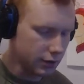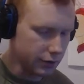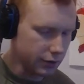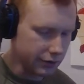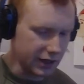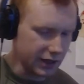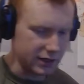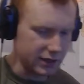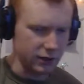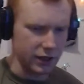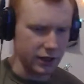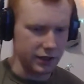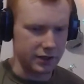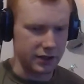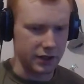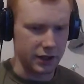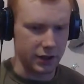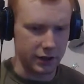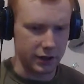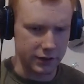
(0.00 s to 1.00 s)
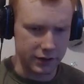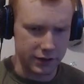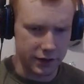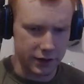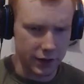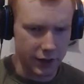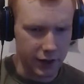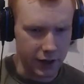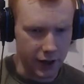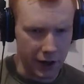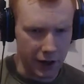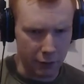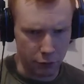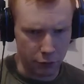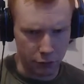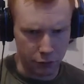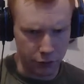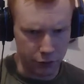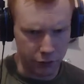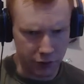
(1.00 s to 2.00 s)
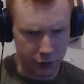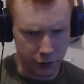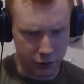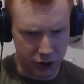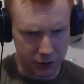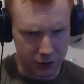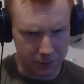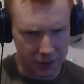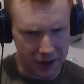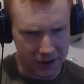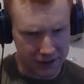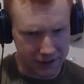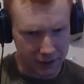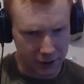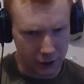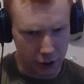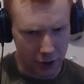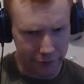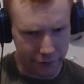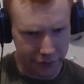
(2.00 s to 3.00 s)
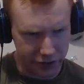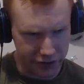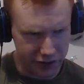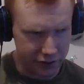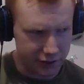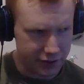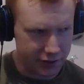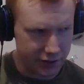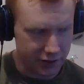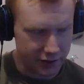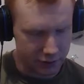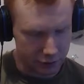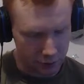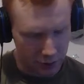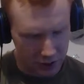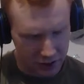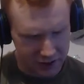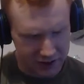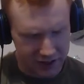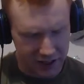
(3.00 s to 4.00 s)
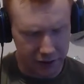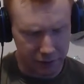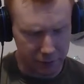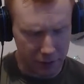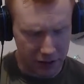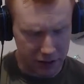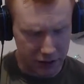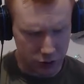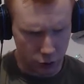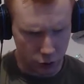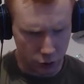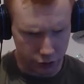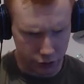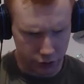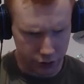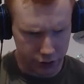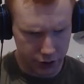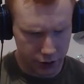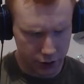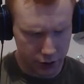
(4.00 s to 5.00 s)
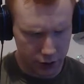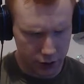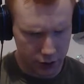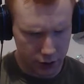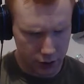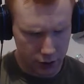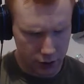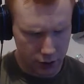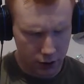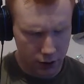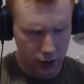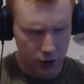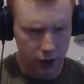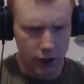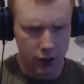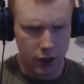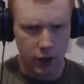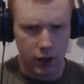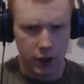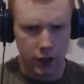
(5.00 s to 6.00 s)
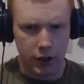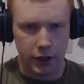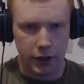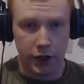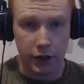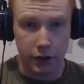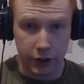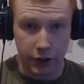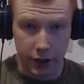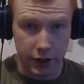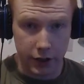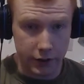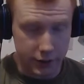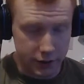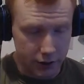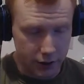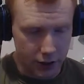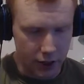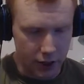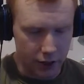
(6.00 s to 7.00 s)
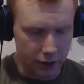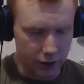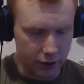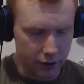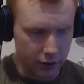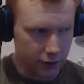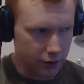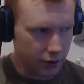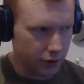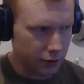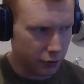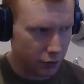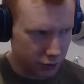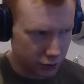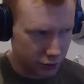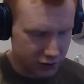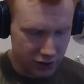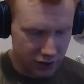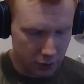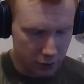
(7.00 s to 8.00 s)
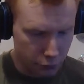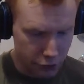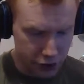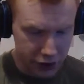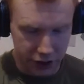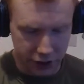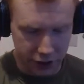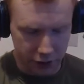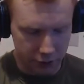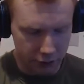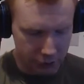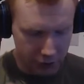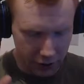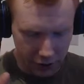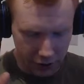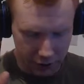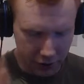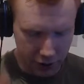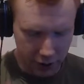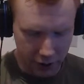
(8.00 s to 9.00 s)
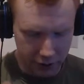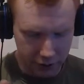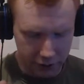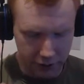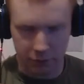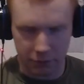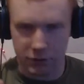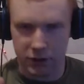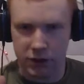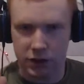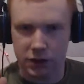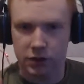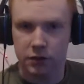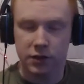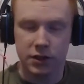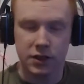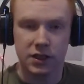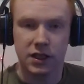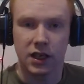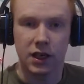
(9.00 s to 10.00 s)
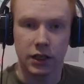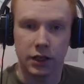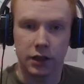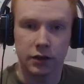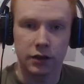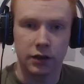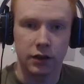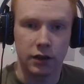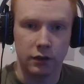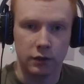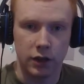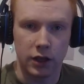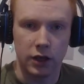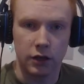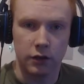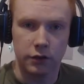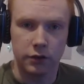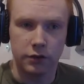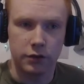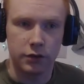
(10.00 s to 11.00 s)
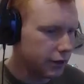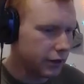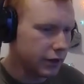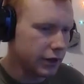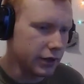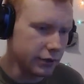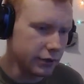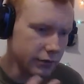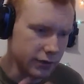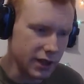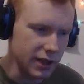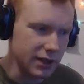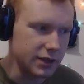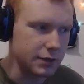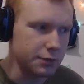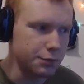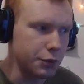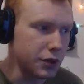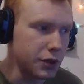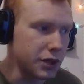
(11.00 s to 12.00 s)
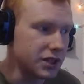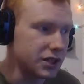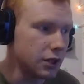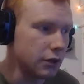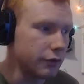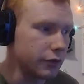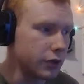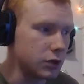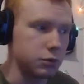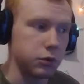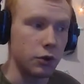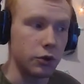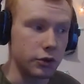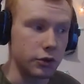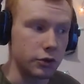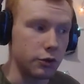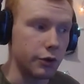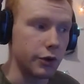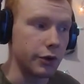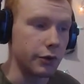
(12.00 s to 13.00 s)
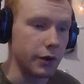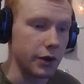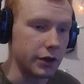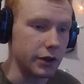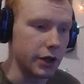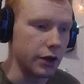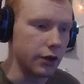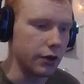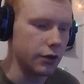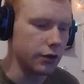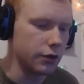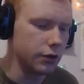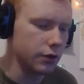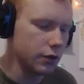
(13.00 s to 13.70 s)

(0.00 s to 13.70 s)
Next line says, I will earn their respect and confidence as well as that of my soldiers. Now, guys, I know it looks like I'm reading it, but I'm not. I'm just saying it out loud. And that's pretty self explanatory right there.